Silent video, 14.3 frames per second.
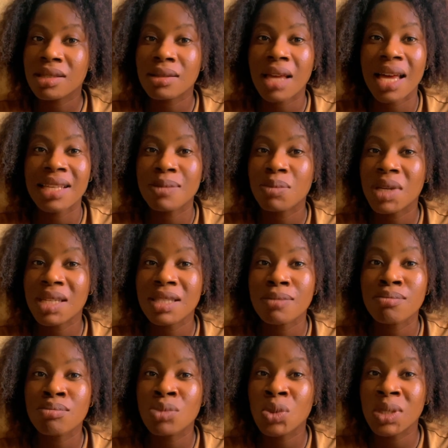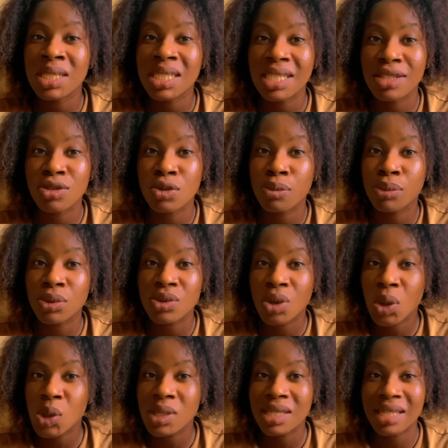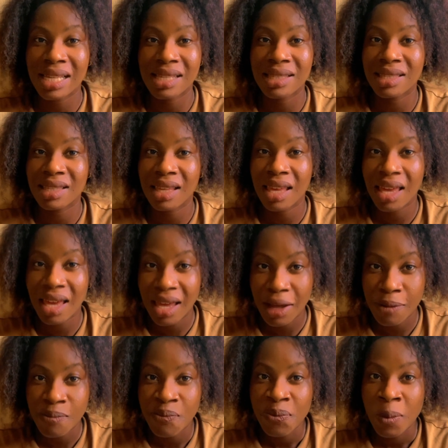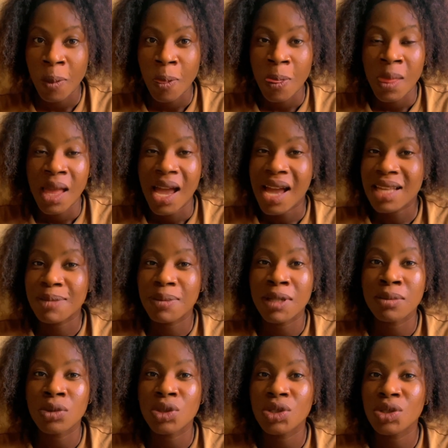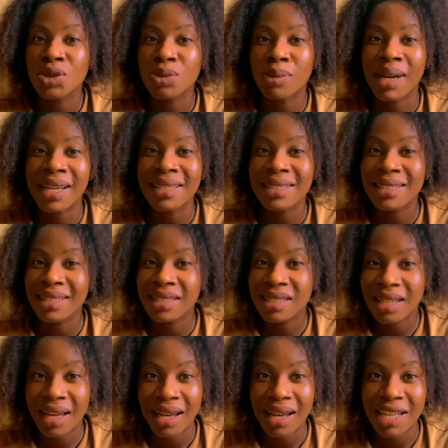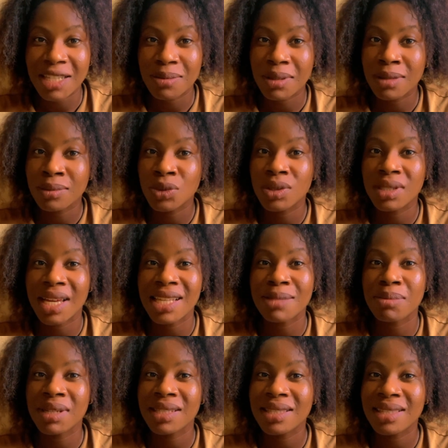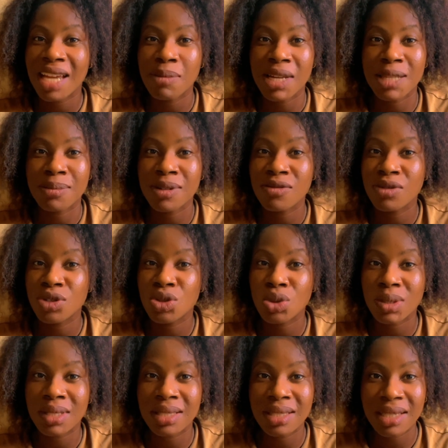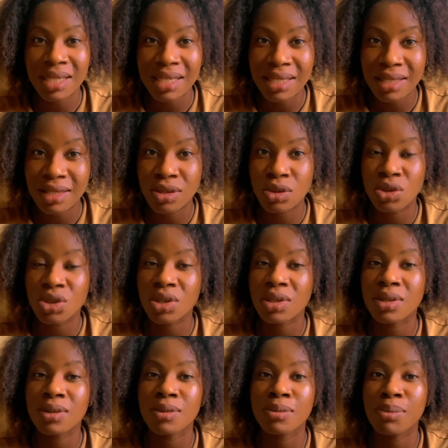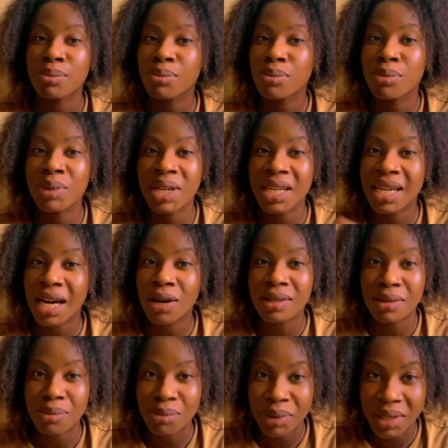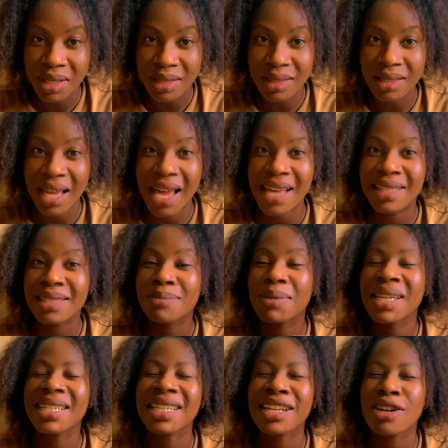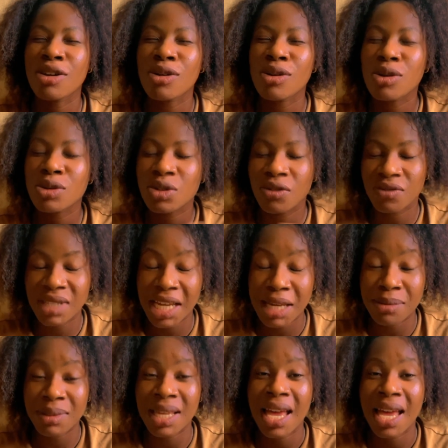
I spend money to put content here. I spend money to buy data. I spend money. I spend time. I spend resources to just bring out the best. I spend a lot of time.